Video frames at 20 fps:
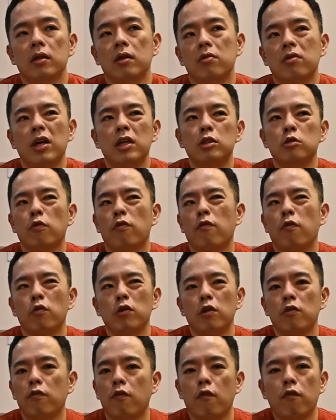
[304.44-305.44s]
the range of
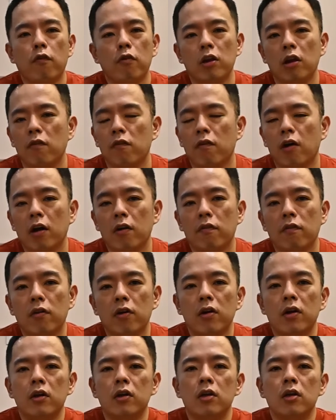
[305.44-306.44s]
44, 45.
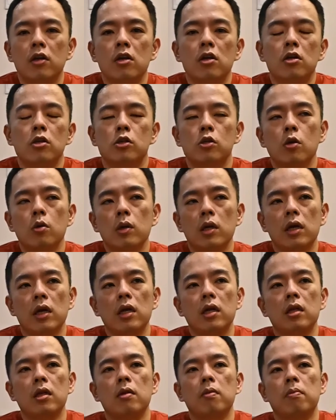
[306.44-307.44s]
So
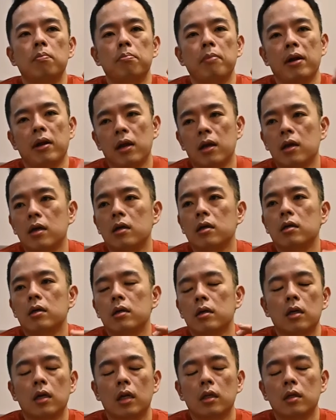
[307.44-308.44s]
in medical
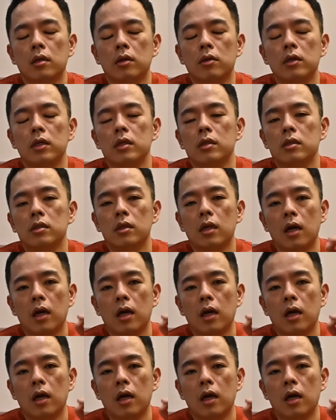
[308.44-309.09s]
categories,